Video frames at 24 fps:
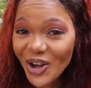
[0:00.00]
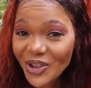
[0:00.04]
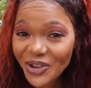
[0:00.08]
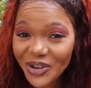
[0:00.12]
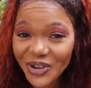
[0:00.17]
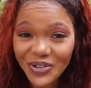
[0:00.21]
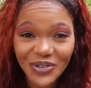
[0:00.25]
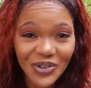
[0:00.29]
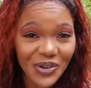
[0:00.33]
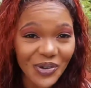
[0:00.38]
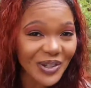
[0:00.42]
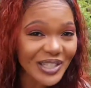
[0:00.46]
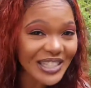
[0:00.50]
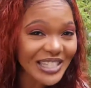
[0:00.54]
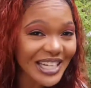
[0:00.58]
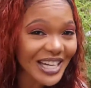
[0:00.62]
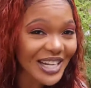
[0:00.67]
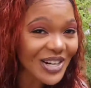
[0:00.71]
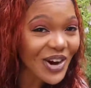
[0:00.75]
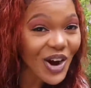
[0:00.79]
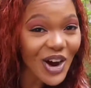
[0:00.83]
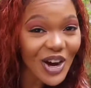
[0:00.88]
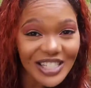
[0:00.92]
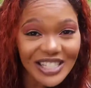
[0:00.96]
the Thrifting with
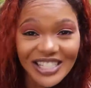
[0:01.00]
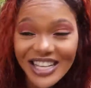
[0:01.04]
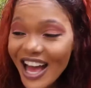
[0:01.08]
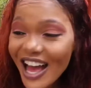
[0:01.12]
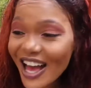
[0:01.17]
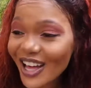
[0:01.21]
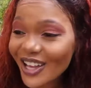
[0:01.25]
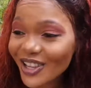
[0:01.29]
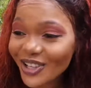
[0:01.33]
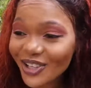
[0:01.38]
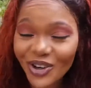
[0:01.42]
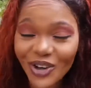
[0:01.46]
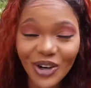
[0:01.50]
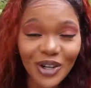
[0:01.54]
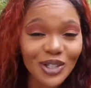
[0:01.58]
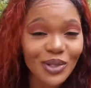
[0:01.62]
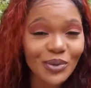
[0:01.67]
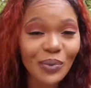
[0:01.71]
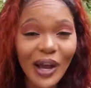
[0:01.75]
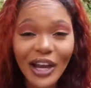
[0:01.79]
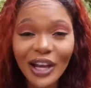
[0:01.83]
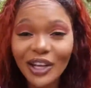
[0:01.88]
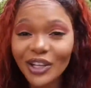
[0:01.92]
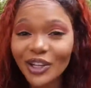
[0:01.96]
ThandoZA, the girls
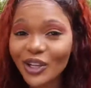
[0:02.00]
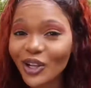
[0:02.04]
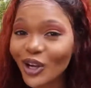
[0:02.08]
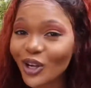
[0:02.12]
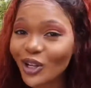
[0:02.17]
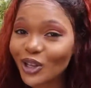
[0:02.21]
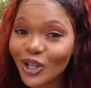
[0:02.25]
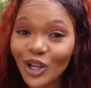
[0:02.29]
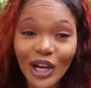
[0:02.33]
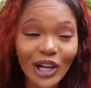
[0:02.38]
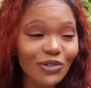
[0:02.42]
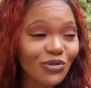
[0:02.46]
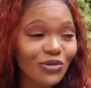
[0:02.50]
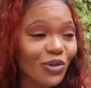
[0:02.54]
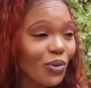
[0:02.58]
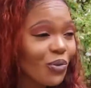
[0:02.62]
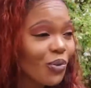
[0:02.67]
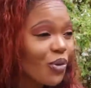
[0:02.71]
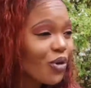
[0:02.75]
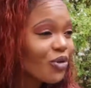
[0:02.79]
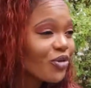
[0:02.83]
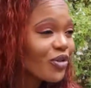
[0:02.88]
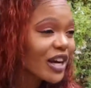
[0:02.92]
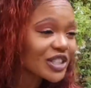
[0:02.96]
back, y'all look out for
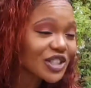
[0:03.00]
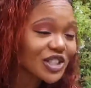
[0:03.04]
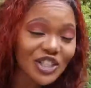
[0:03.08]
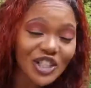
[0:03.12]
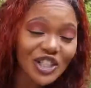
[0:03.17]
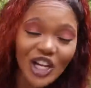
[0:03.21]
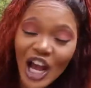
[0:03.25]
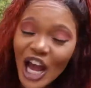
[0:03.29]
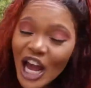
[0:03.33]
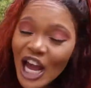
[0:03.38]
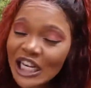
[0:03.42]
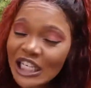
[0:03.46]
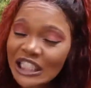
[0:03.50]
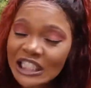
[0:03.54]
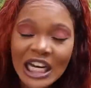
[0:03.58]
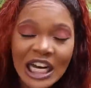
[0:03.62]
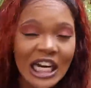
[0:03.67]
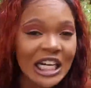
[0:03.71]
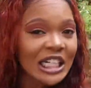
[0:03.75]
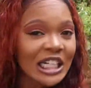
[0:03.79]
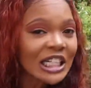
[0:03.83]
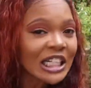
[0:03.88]
more fashion,